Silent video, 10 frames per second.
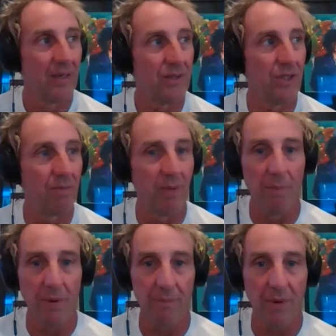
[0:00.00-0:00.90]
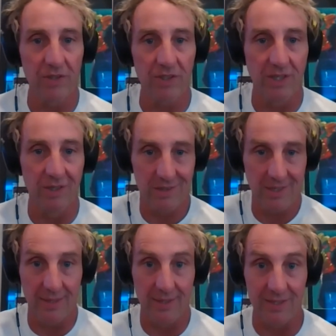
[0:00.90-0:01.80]
to bump up our skill
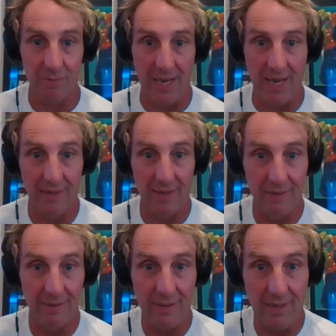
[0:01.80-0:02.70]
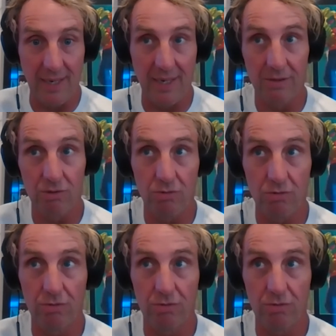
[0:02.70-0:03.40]
set and expand it. And,